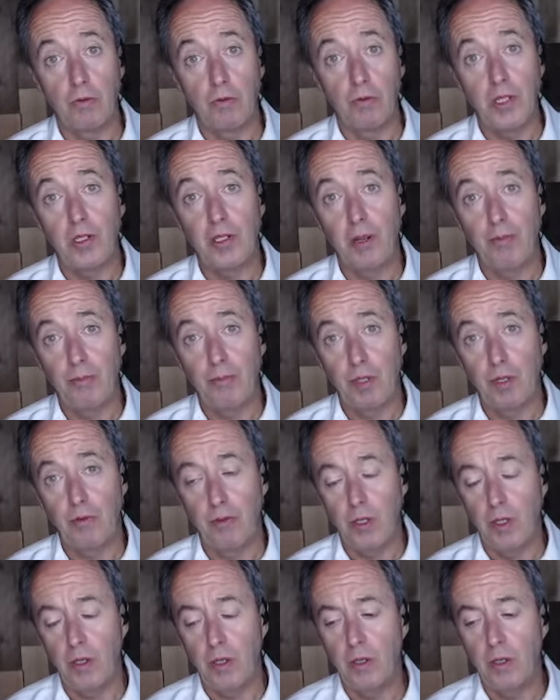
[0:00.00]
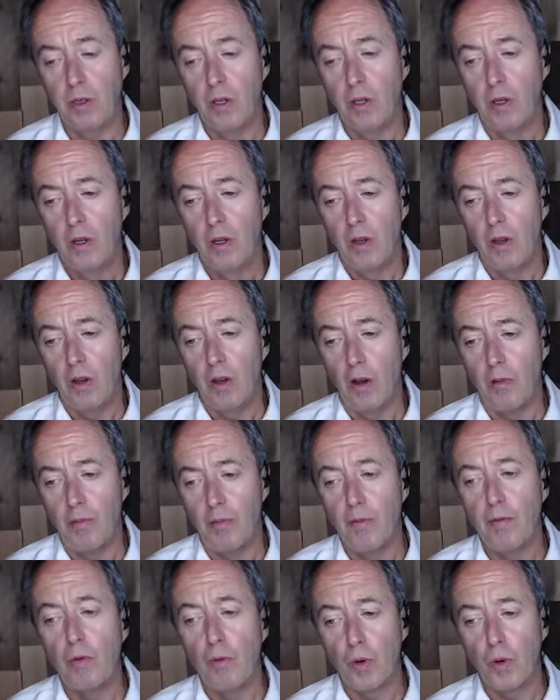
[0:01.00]
receptivity
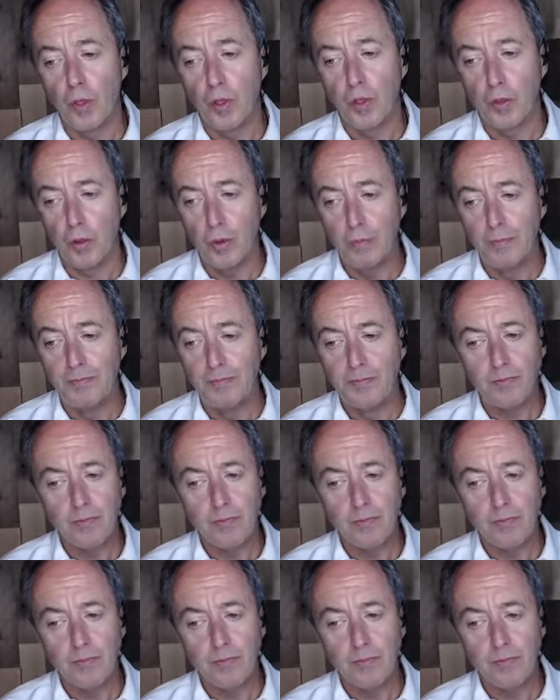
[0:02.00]
for you.